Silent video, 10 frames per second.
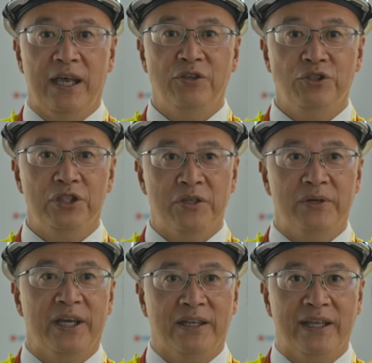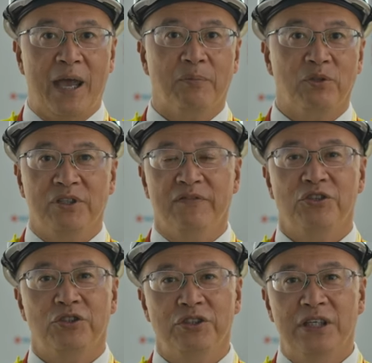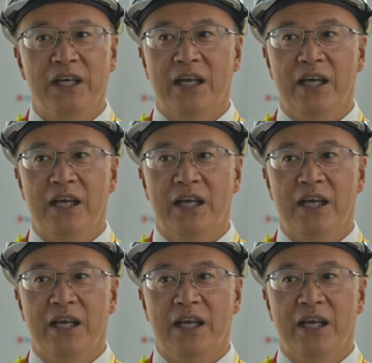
Engineering and Capital Division.